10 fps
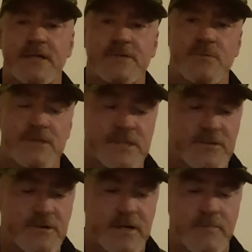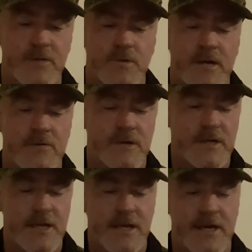Yes, it works incredibly well.
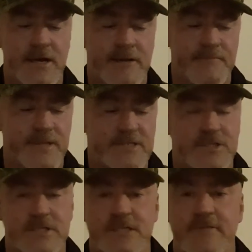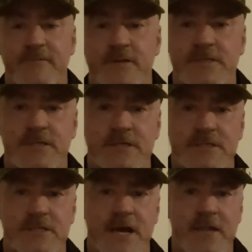It's just different to
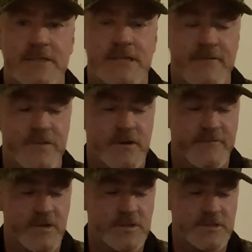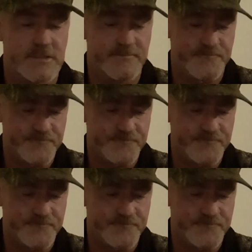other stuff that I've used.